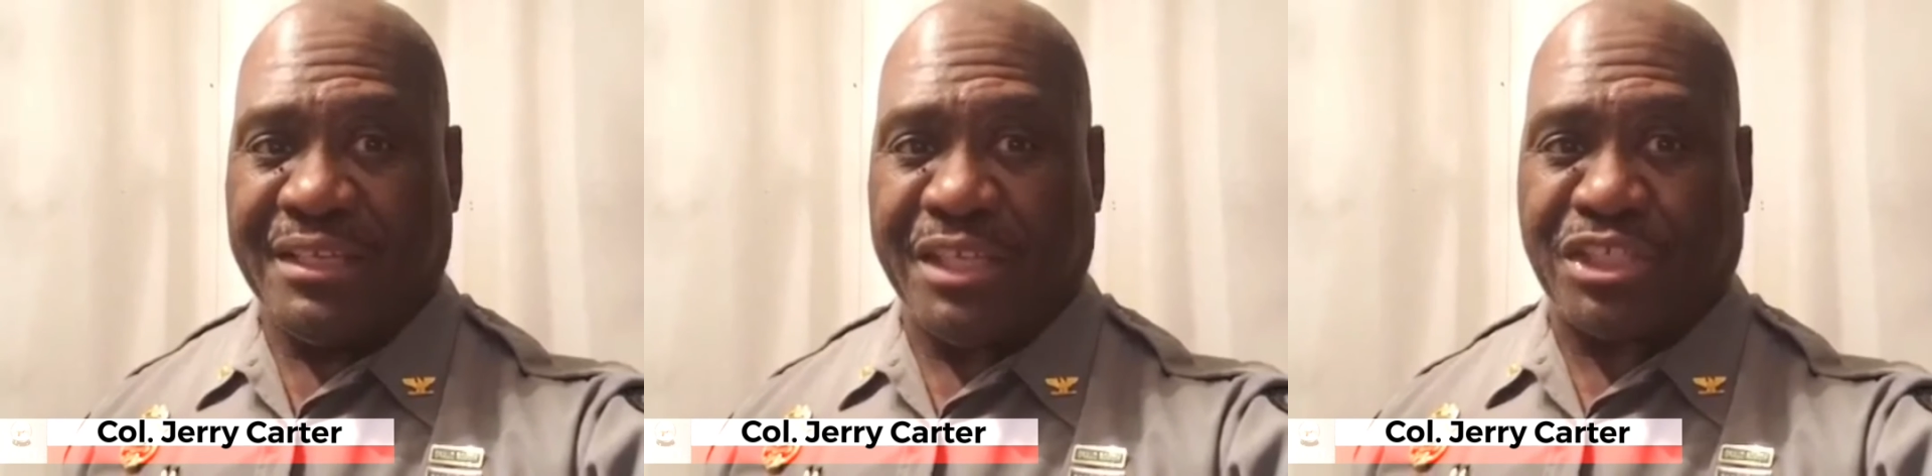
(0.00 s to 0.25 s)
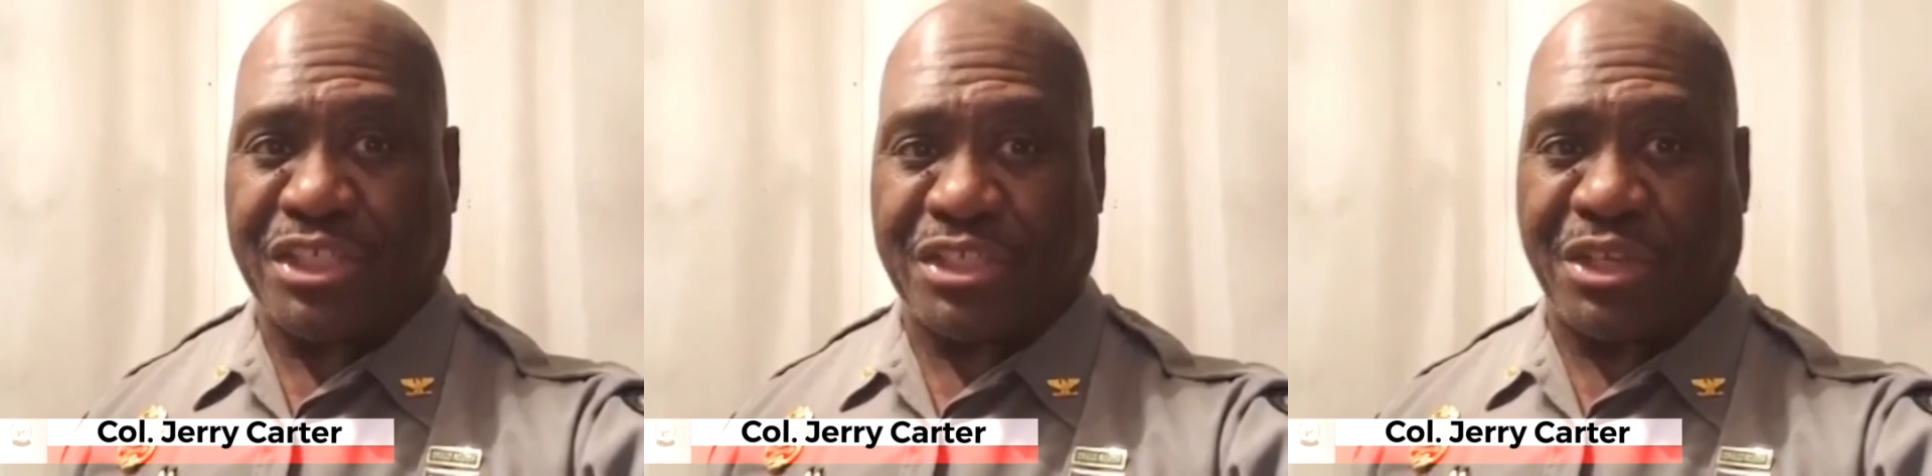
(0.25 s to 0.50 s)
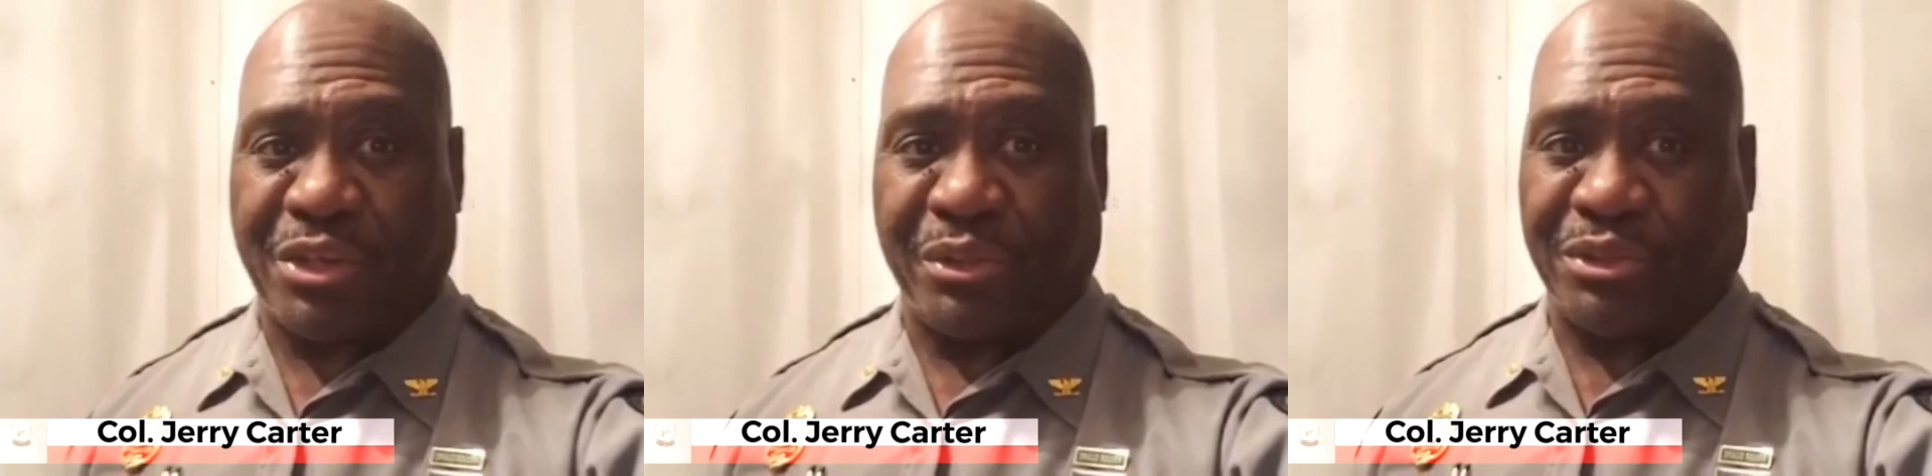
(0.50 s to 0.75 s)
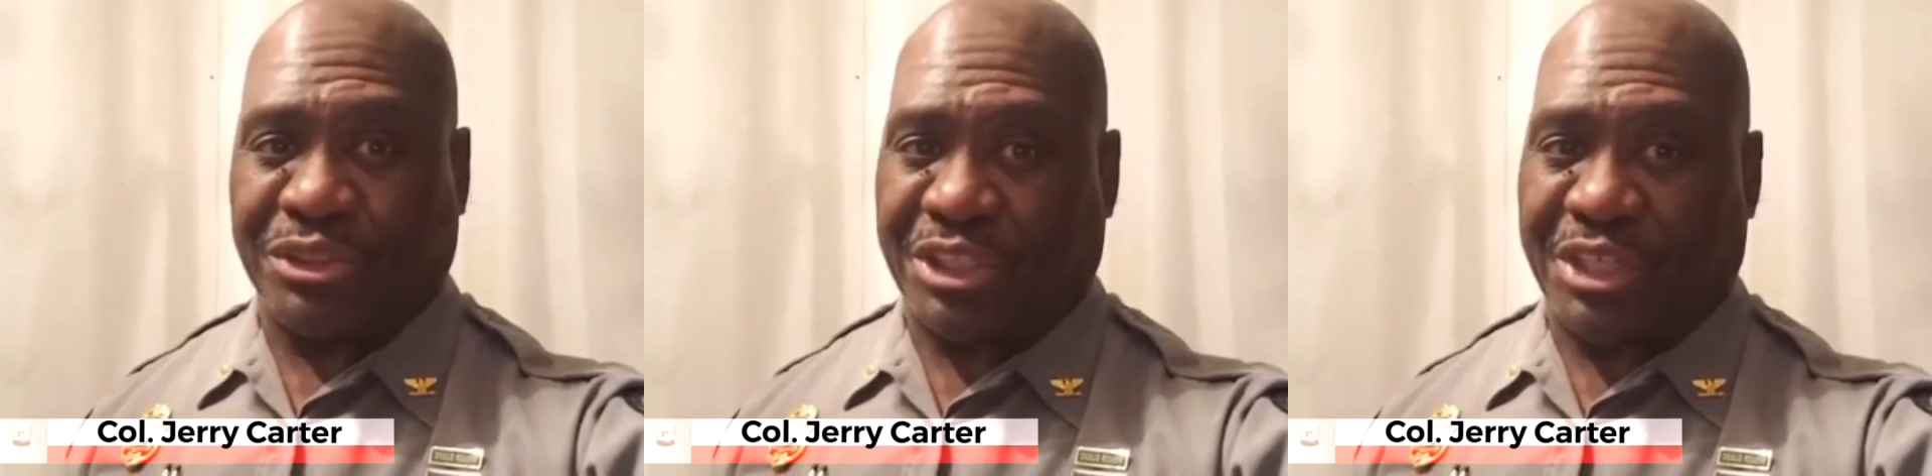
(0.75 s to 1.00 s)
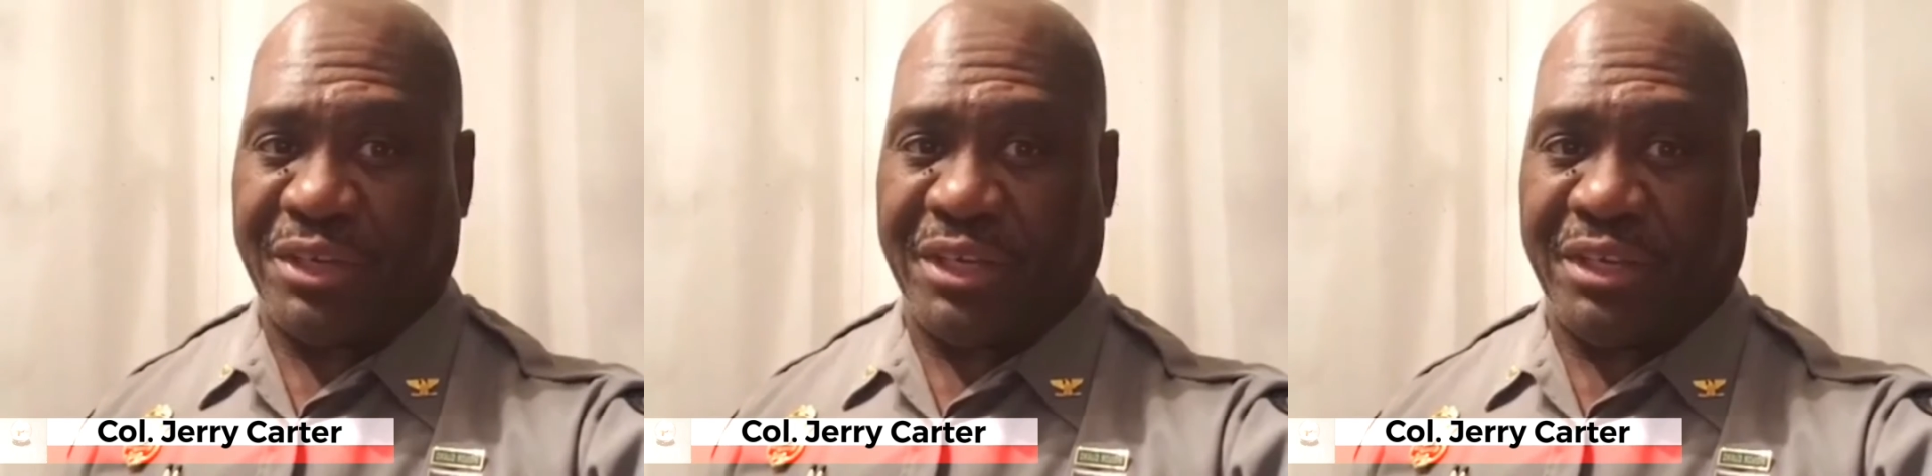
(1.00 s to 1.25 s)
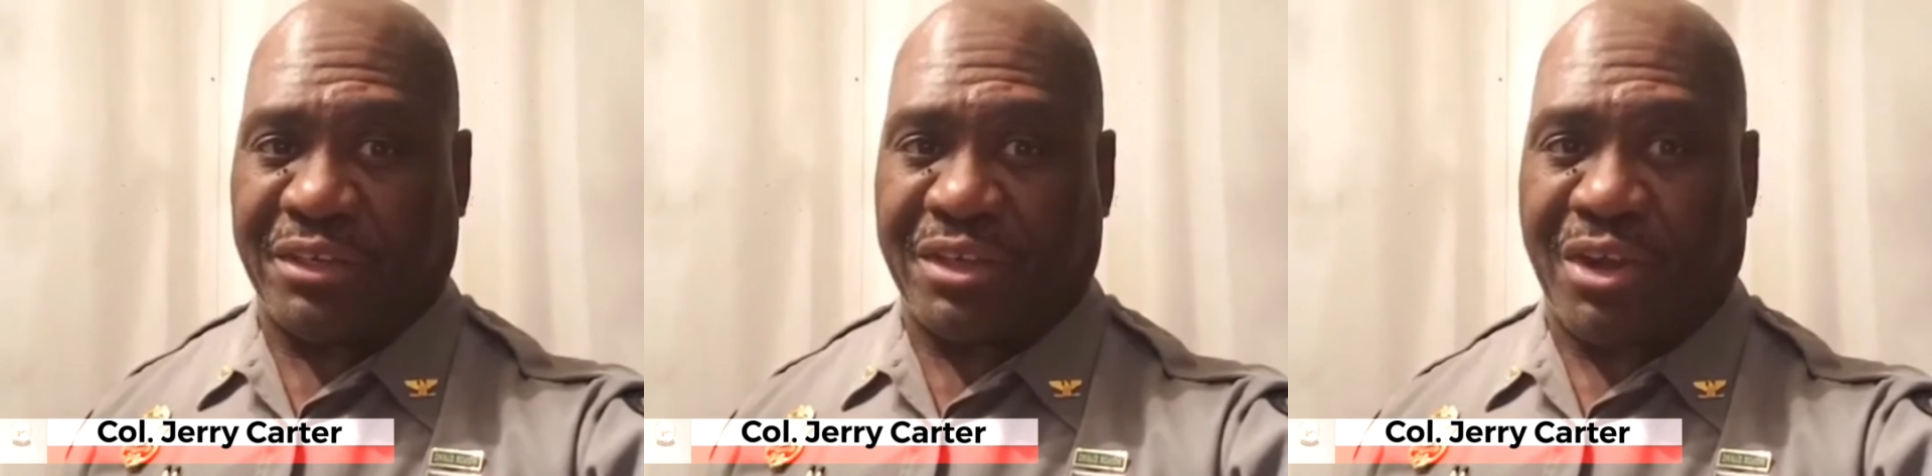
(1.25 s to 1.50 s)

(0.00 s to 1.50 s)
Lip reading: This is Colonel Jerry L.